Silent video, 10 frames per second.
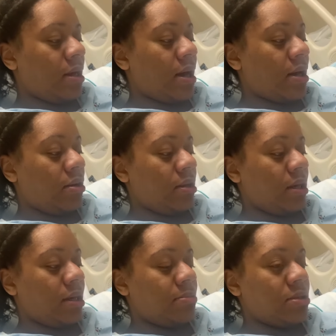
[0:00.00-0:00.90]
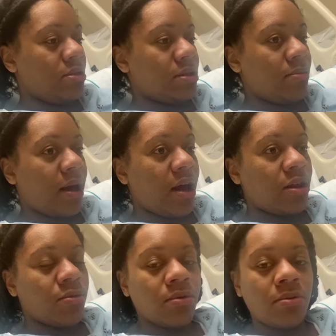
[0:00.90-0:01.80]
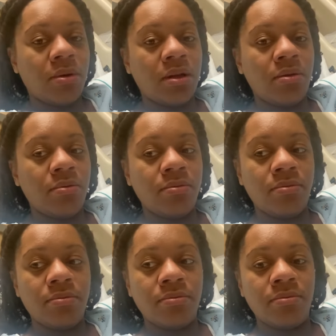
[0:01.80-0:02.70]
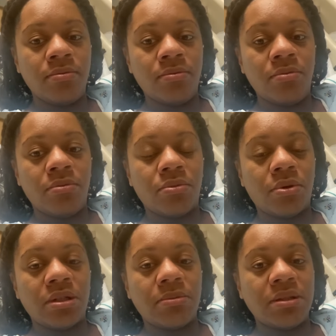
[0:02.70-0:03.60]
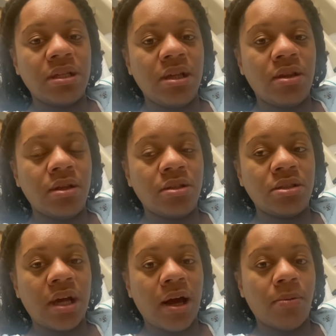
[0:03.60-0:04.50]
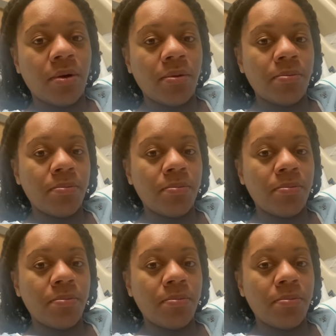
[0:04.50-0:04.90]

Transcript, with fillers: I only get up to use the bathroom and brush my teeth and shower.